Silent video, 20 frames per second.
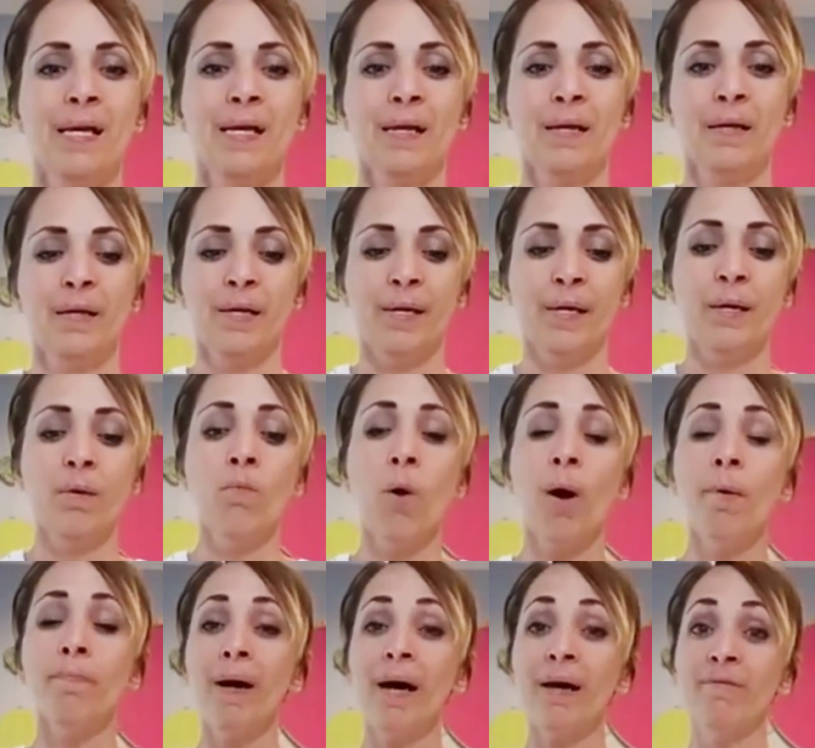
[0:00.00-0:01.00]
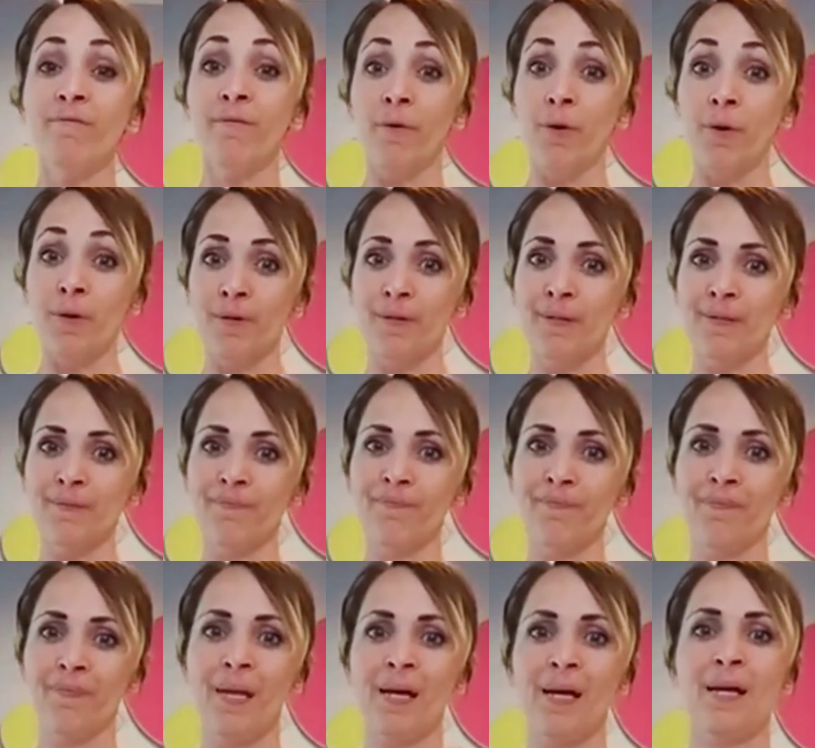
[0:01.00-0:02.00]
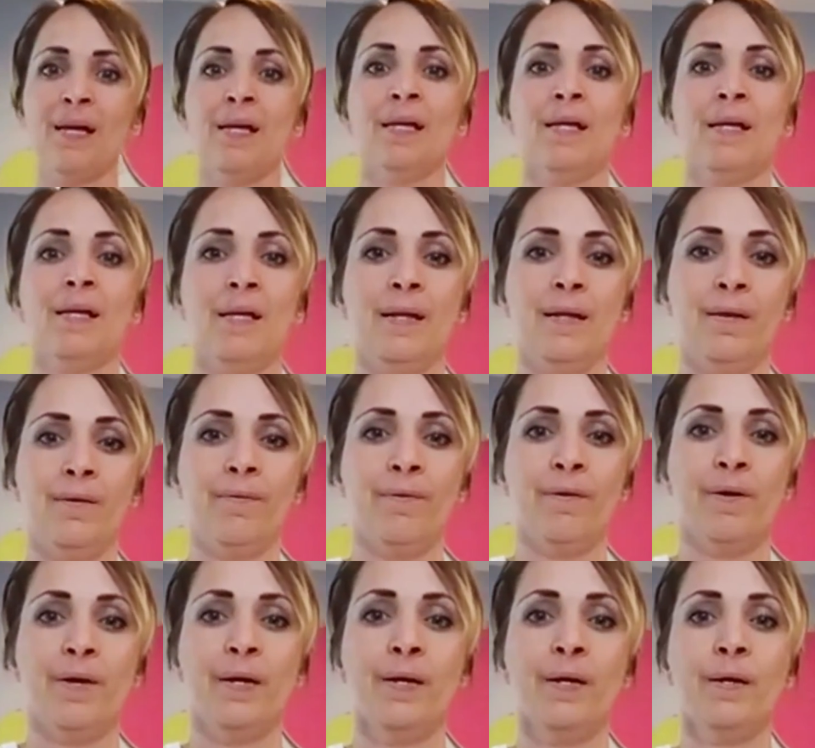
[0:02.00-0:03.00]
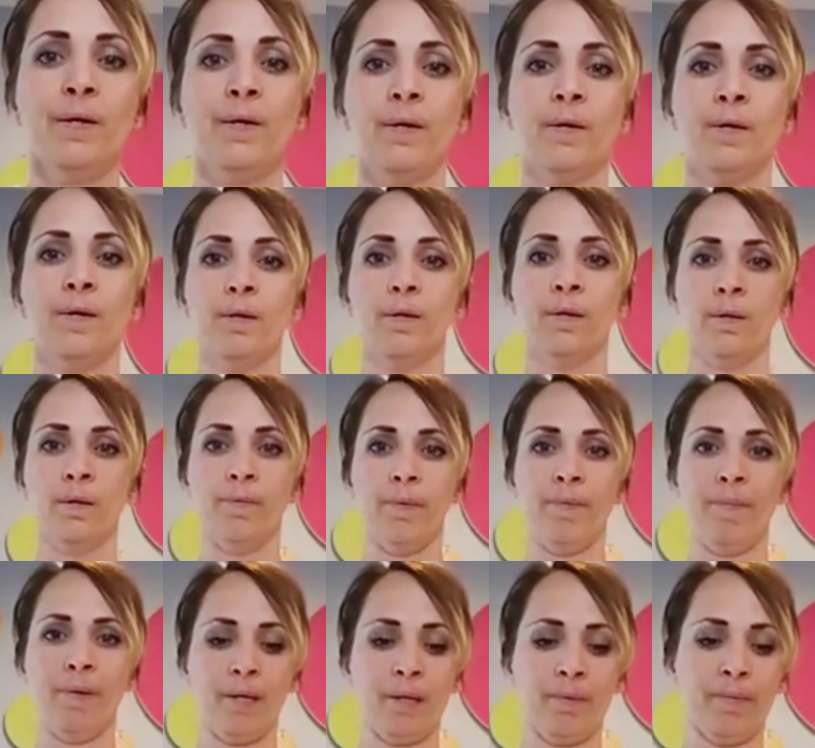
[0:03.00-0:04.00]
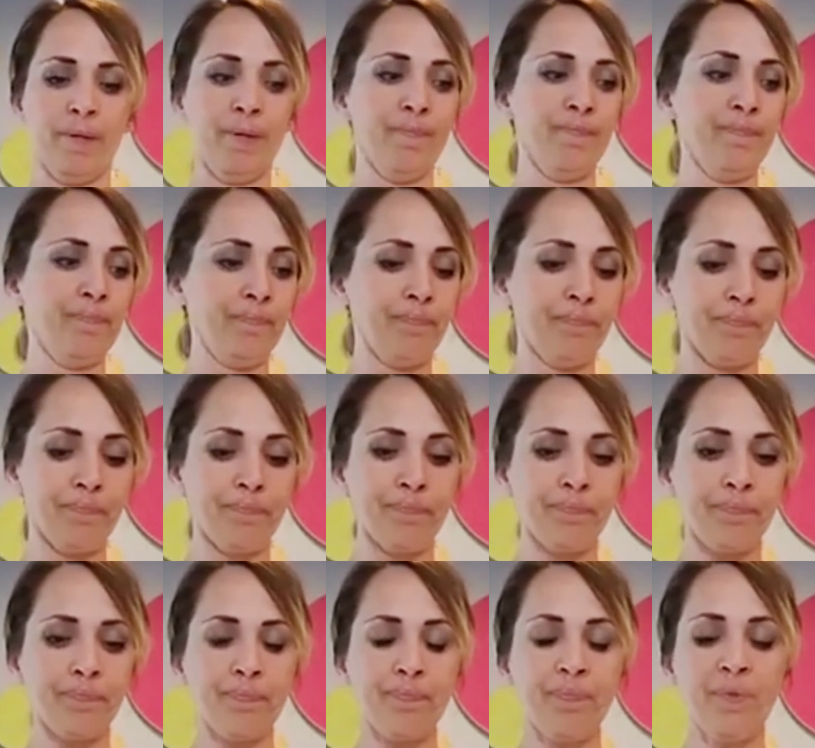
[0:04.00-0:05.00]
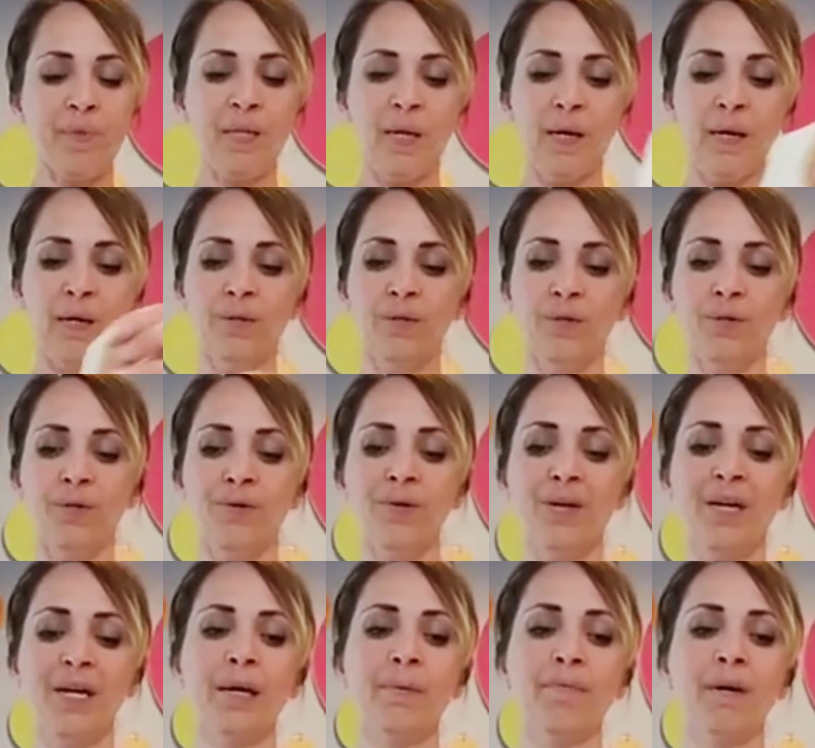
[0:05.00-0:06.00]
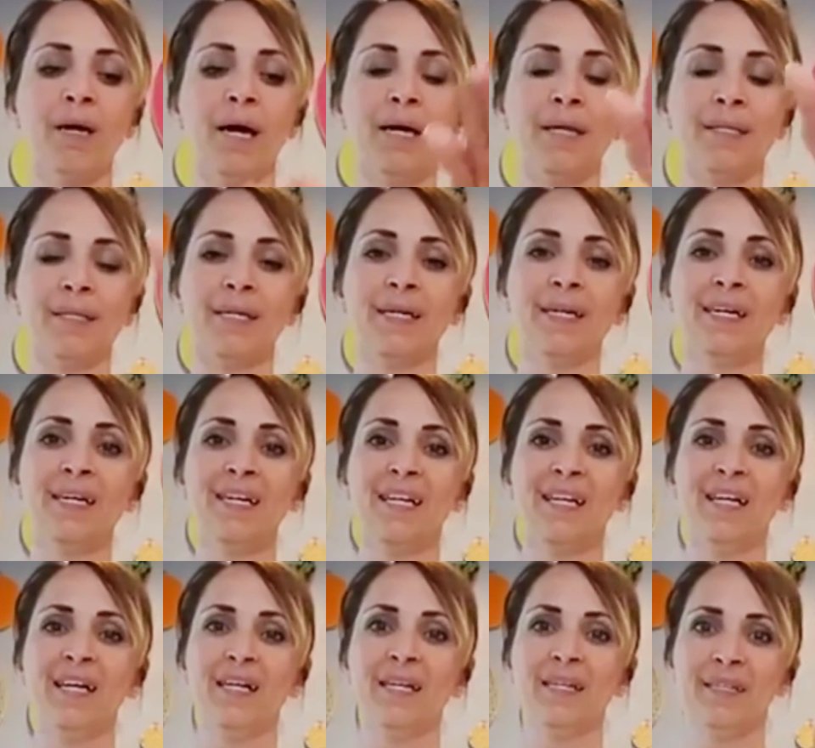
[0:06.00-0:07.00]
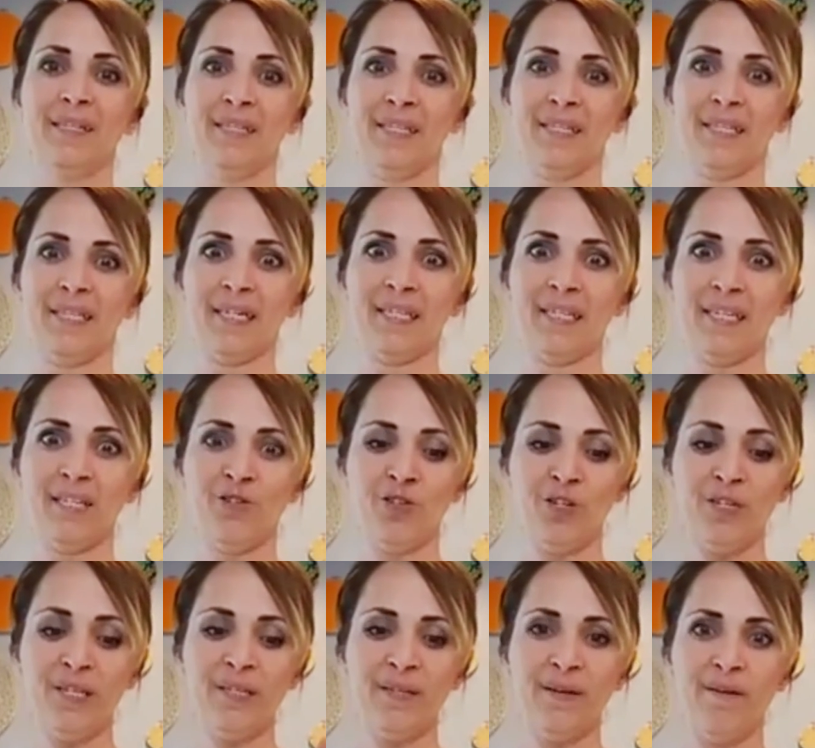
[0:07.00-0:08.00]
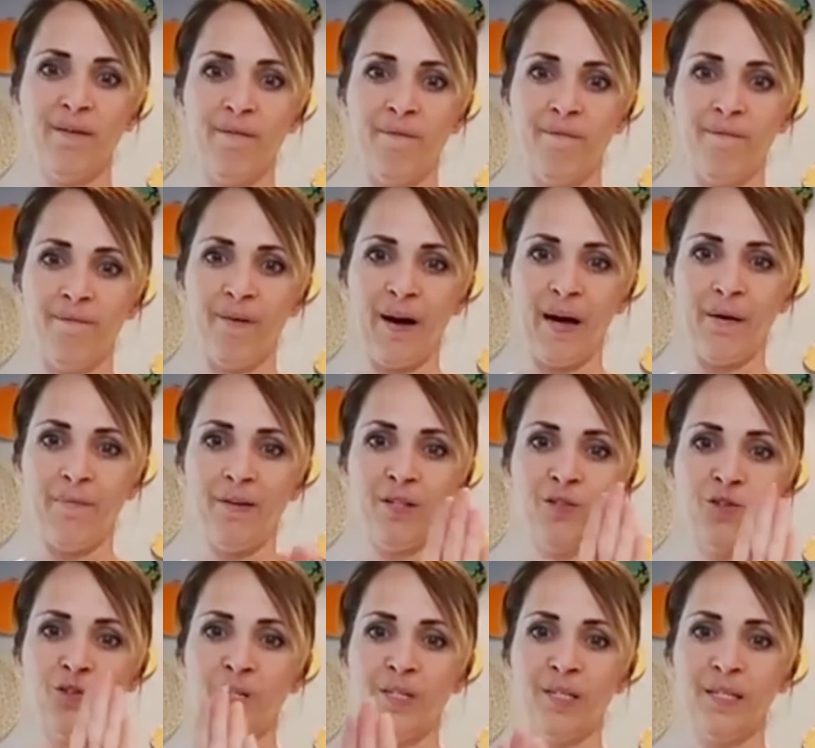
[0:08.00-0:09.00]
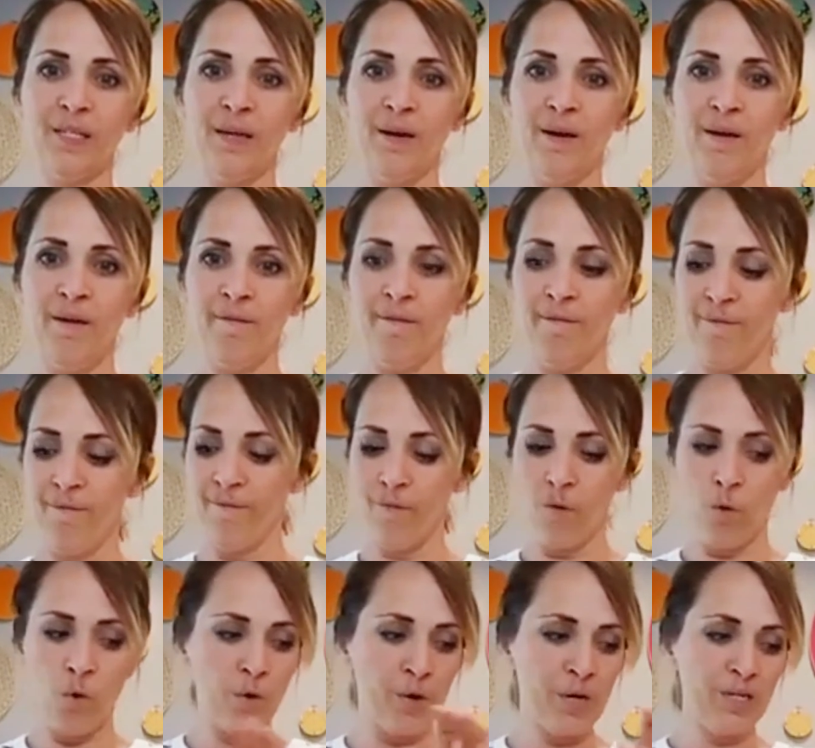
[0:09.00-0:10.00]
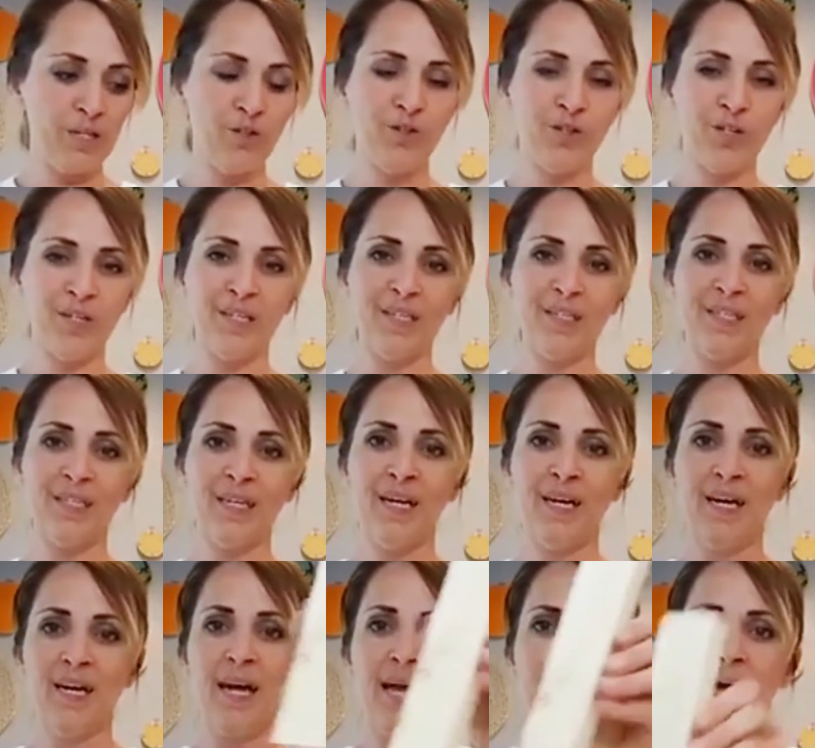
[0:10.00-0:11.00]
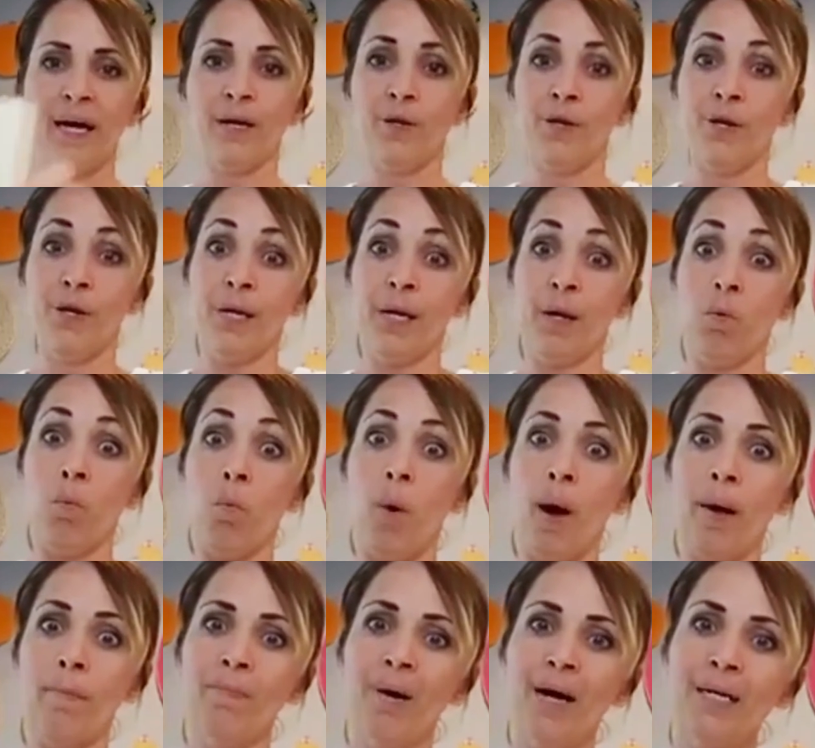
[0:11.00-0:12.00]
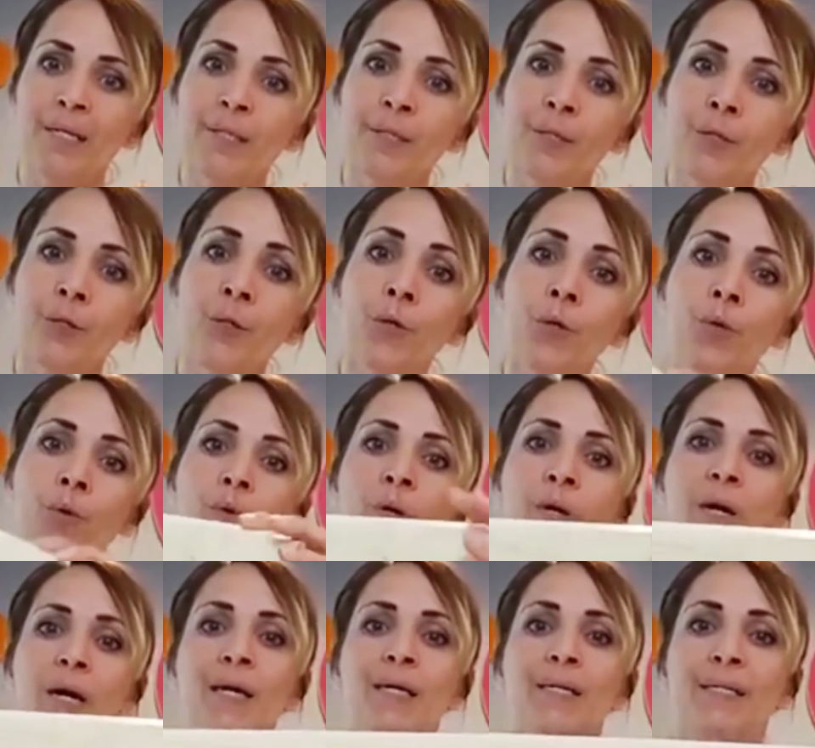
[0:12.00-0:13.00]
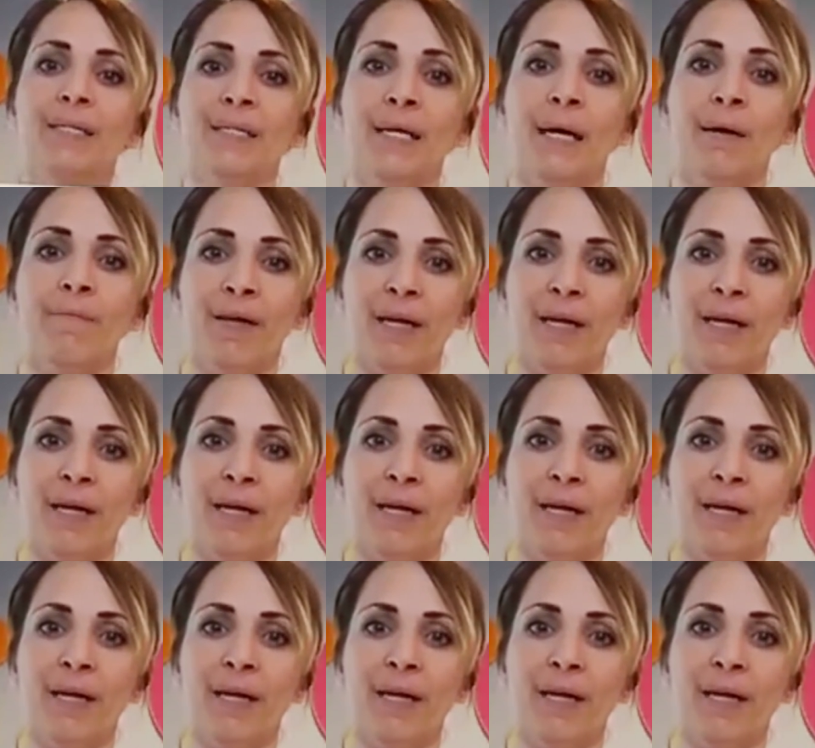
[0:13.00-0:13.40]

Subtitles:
you need 1x4s, right? Back them up. And you need them cut 6 inches, 5 inches, 4 inches, and then you need a 1x2 cut 7